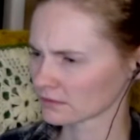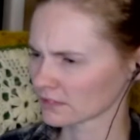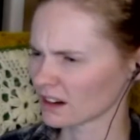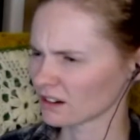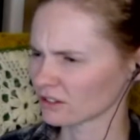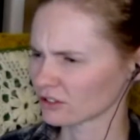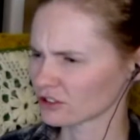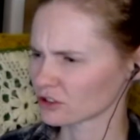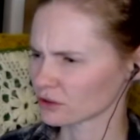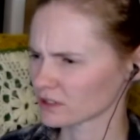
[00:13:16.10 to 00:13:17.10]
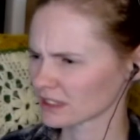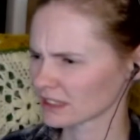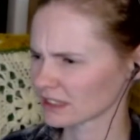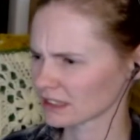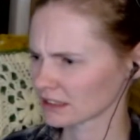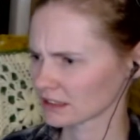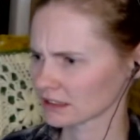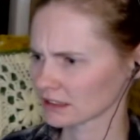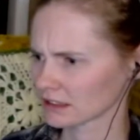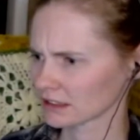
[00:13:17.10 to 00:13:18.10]
not Oh shoot.
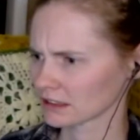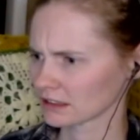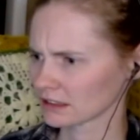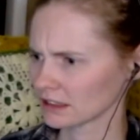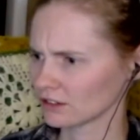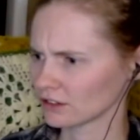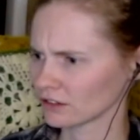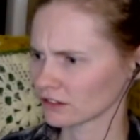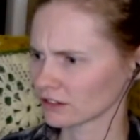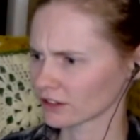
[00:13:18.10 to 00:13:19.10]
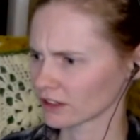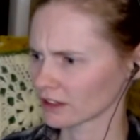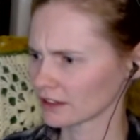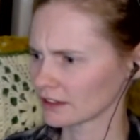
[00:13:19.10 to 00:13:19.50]
He's using the drug.